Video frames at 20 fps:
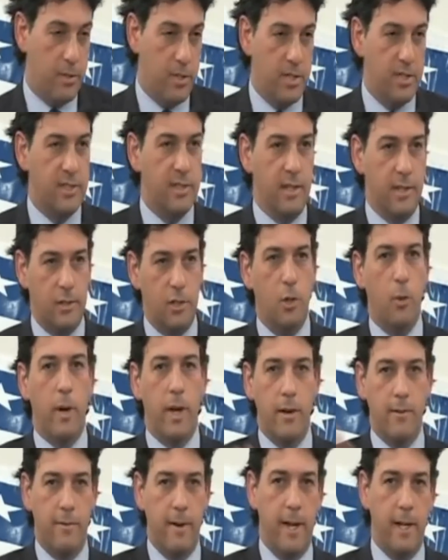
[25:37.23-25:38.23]
Um, this is a
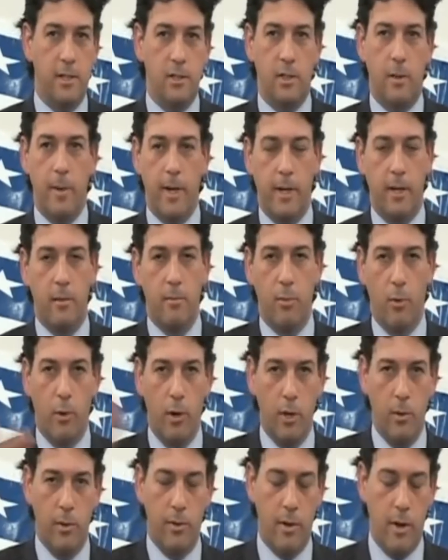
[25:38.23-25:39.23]
2A event, so I'm not going to
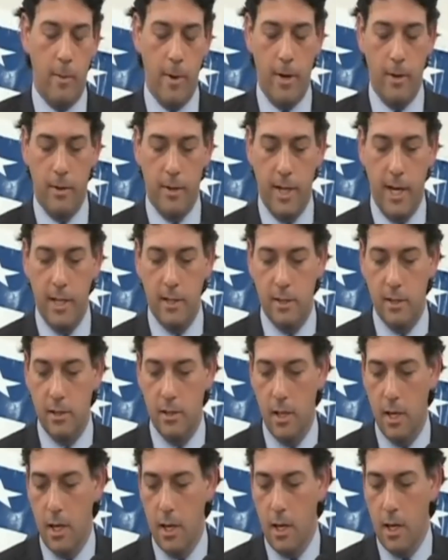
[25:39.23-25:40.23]
bore you with all my other
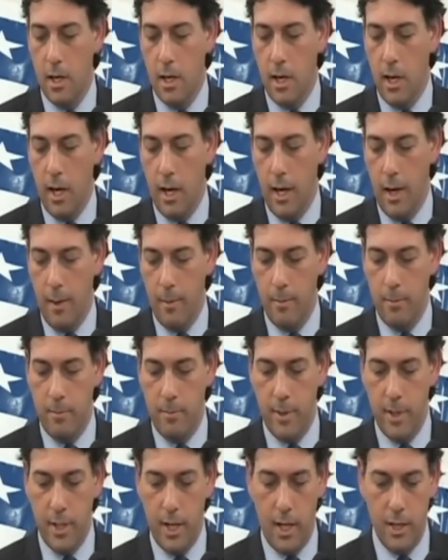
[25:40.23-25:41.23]
cases, uh,
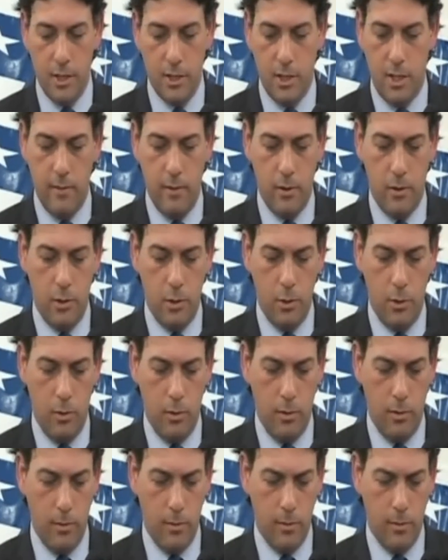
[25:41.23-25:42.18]
but I'll just give you two